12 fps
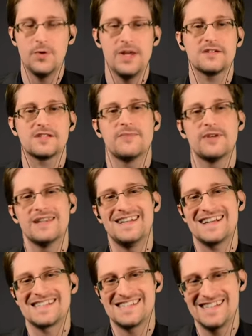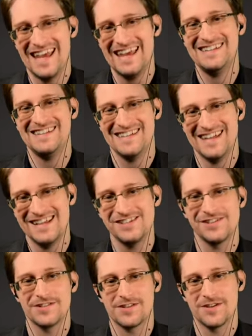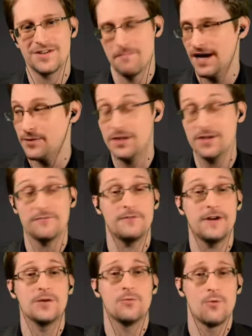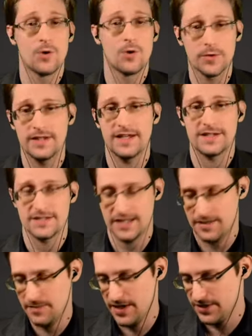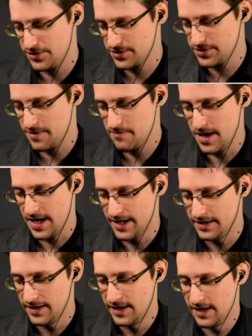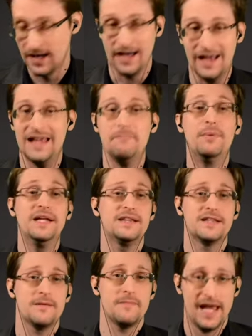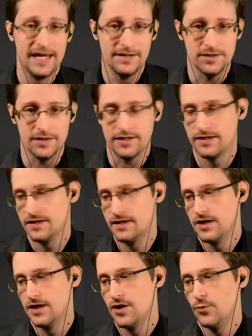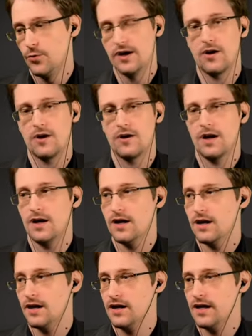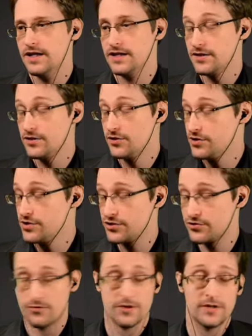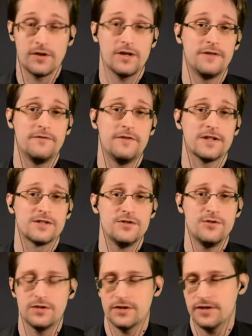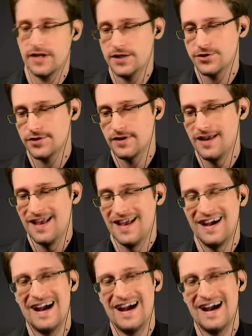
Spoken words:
We outspend the next 10 nations combined. We could fight a war with the next 10 nations combined and beat them handily. We are an extraordinarily advanced nuclear nation.